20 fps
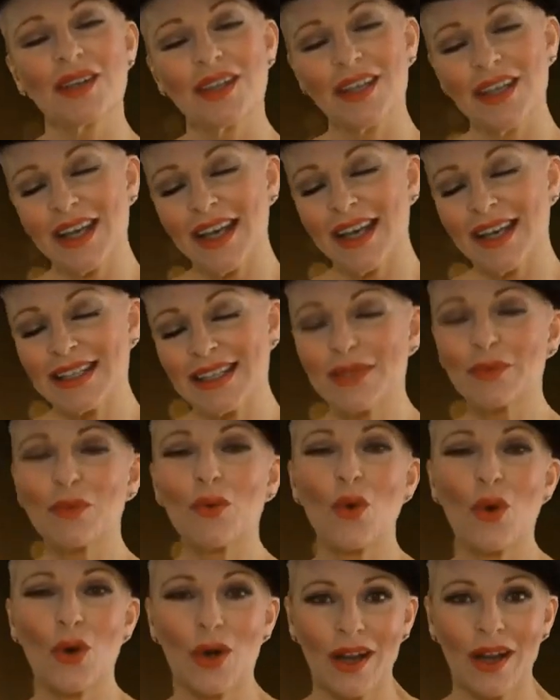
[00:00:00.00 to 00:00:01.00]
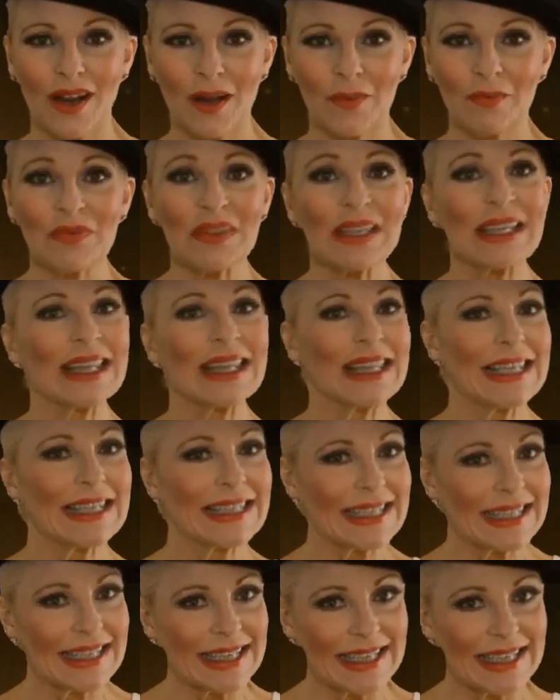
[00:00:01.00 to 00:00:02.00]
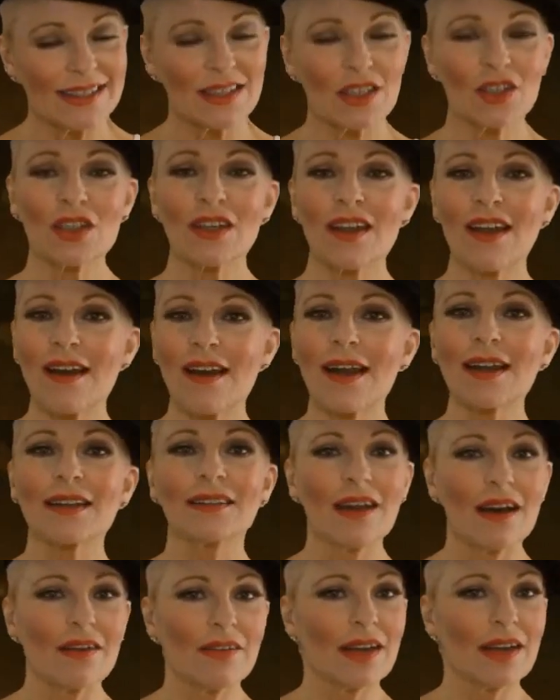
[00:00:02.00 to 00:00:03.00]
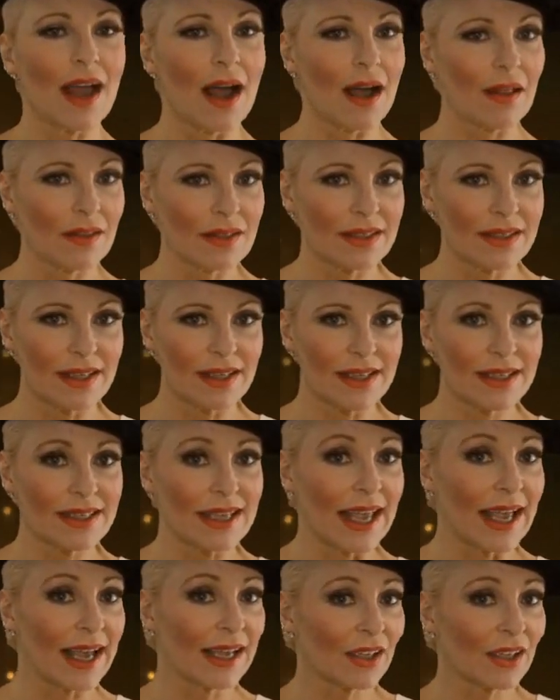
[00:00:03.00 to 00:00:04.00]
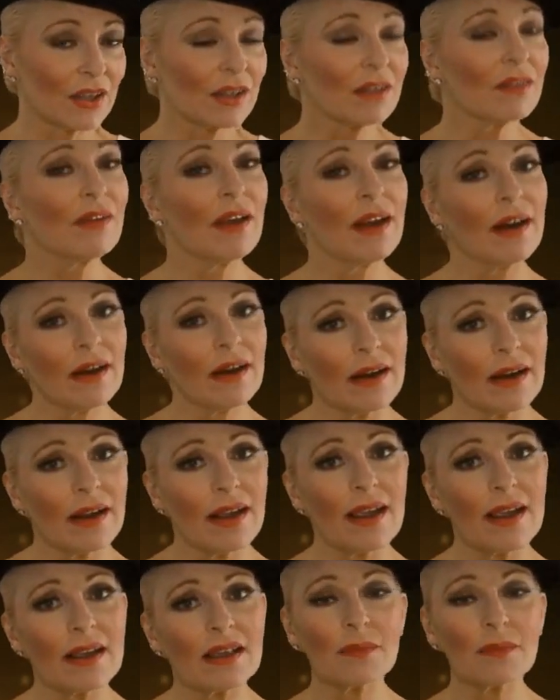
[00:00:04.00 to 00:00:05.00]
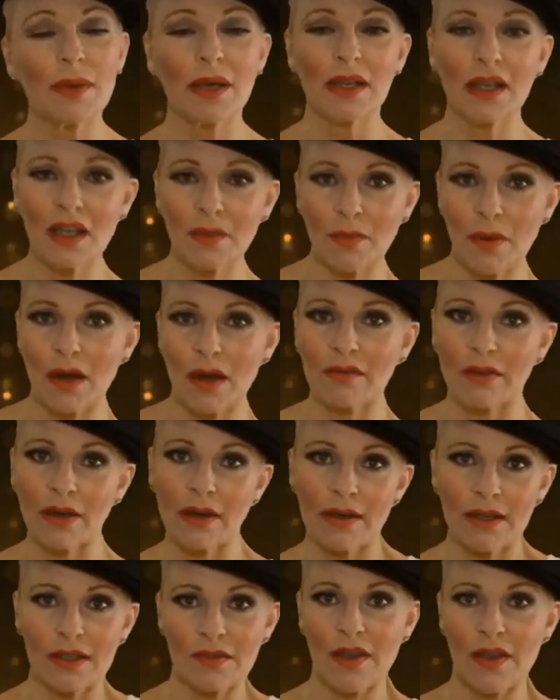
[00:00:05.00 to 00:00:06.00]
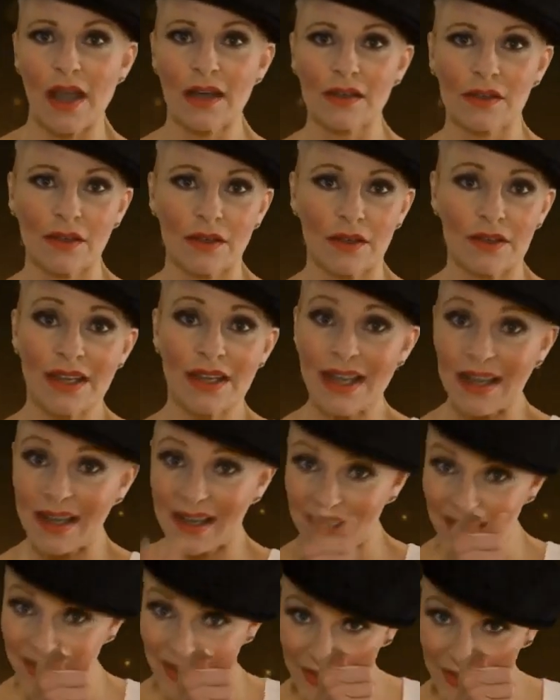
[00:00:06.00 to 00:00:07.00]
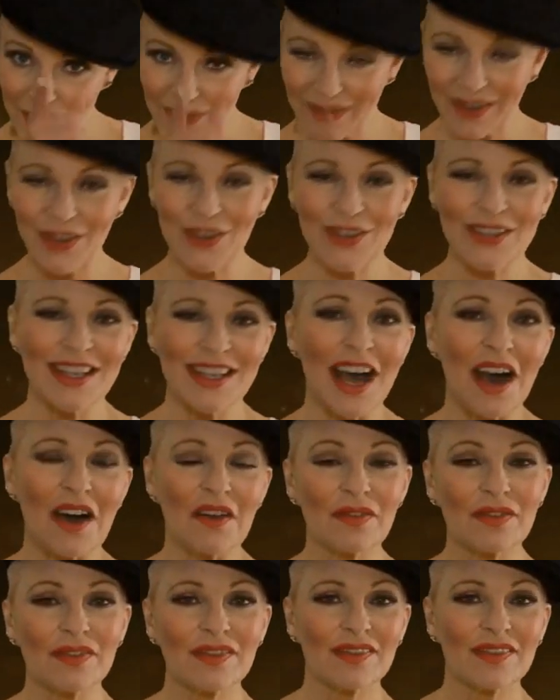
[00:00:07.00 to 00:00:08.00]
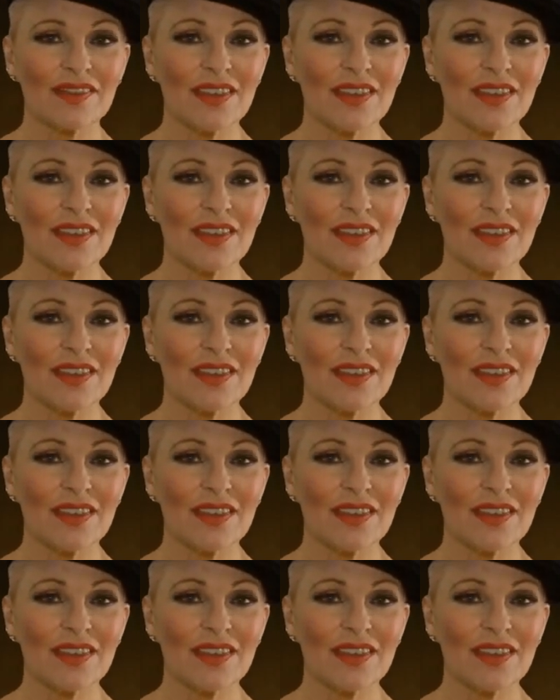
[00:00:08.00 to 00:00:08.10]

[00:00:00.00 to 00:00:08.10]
Yes, warning. This is a generic love analysis and could vary depending upon various factors, including yourself.